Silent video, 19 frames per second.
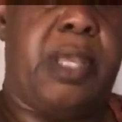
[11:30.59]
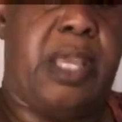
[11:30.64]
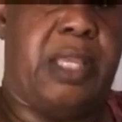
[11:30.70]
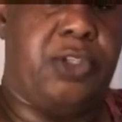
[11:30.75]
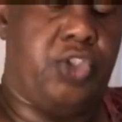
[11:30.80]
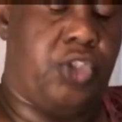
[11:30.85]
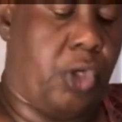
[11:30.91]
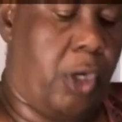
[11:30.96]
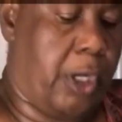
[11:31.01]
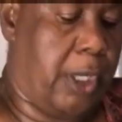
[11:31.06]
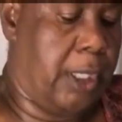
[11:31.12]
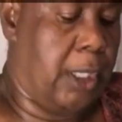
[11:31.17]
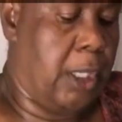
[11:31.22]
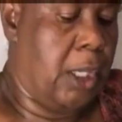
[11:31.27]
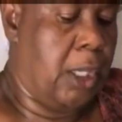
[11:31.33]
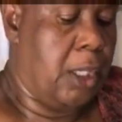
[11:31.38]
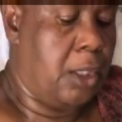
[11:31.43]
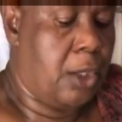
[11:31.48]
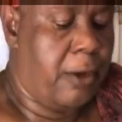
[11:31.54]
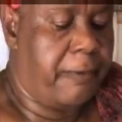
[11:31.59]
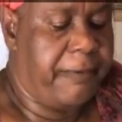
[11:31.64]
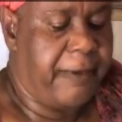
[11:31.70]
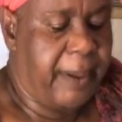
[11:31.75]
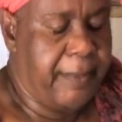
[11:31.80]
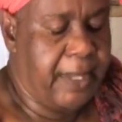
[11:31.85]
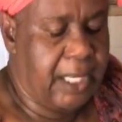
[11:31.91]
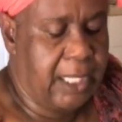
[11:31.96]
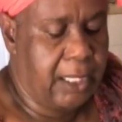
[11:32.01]
enjoy. Now,
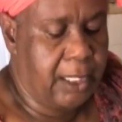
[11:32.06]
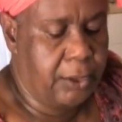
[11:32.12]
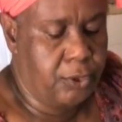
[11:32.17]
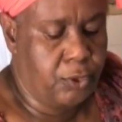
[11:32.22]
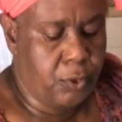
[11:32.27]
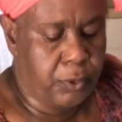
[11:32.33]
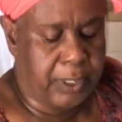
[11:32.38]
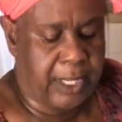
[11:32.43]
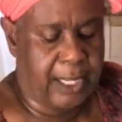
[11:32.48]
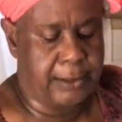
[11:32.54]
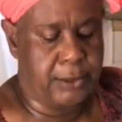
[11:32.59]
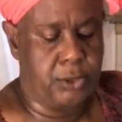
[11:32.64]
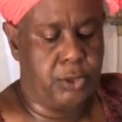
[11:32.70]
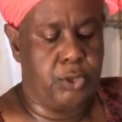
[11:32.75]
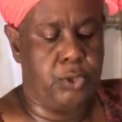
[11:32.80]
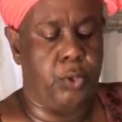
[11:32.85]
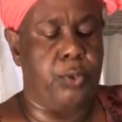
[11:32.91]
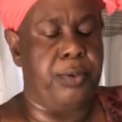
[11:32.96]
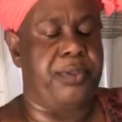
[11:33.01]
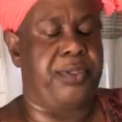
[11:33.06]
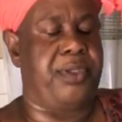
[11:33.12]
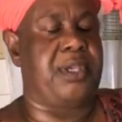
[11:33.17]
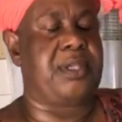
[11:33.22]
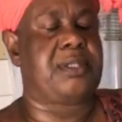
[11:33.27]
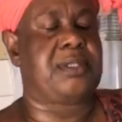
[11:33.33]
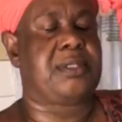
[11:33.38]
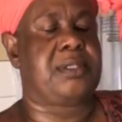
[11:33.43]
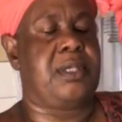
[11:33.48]
family, you can do
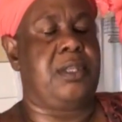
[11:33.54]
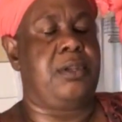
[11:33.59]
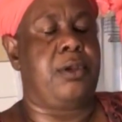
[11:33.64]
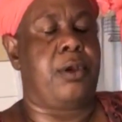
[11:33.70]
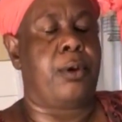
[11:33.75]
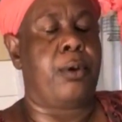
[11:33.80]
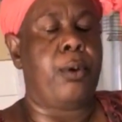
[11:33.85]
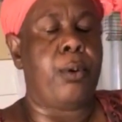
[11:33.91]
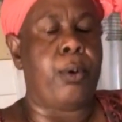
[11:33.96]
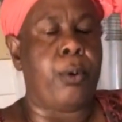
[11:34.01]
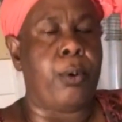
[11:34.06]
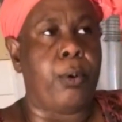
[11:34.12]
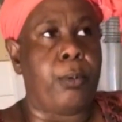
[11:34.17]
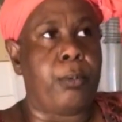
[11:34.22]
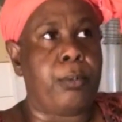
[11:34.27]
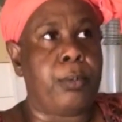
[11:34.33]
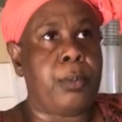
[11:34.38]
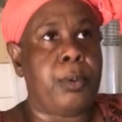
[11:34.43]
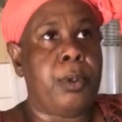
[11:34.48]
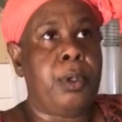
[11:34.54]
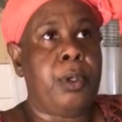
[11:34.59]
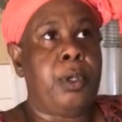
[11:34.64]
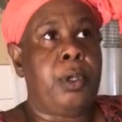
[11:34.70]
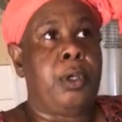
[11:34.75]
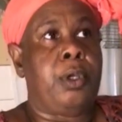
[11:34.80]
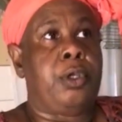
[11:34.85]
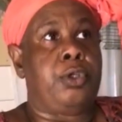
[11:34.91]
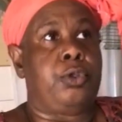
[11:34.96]
this in your home.
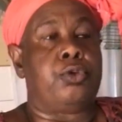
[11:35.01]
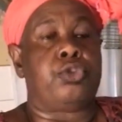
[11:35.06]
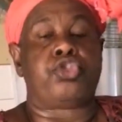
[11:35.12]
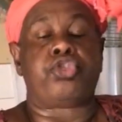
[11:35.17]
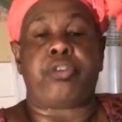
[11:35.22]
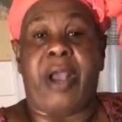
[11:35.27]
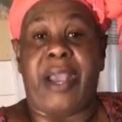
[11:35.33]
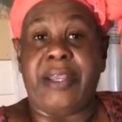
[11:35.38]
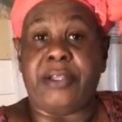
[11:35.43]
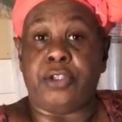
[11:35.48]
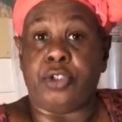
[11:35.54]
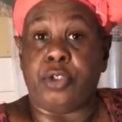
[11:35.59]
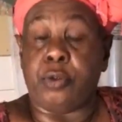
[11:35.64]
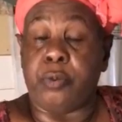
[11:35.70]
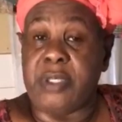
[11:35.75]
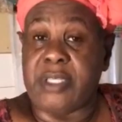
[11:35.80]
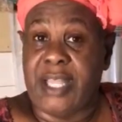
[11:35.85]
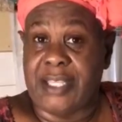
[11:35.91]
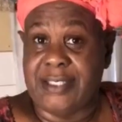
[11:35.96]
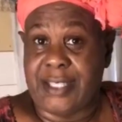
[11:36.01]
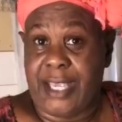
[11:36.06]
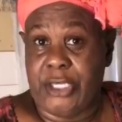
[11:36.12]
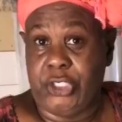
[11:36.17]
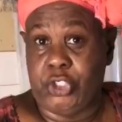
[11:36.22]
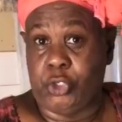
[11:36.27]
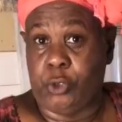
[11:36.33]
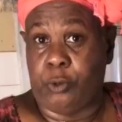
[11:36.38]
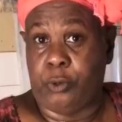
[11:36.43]
You try to do it as
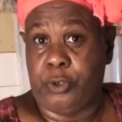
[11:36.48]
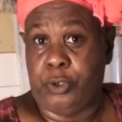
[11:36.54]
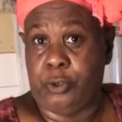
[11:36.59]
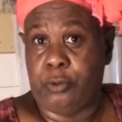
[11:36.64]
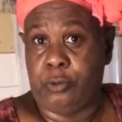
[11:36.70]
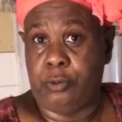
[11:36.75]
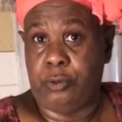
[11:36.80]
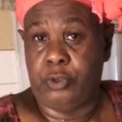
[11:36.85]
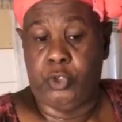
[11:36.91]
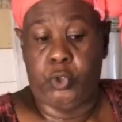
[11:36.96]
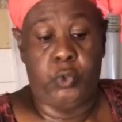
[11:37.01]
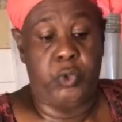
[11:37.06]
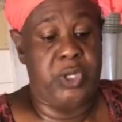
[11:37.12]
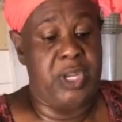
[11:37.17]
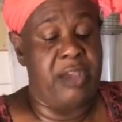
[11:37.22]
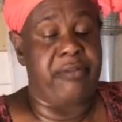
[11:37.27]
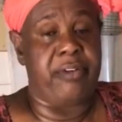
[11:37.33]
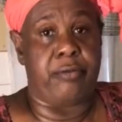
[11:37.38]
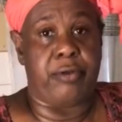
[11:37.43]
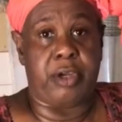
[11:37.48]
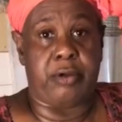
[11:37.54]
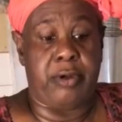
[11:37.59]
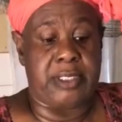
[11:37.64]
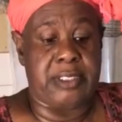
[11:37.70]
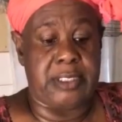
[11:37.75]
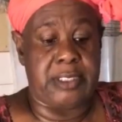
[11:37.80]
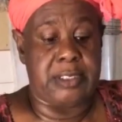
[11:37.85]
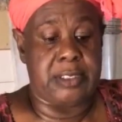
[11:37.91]
I showed you, you would never
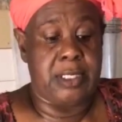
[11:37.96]
regret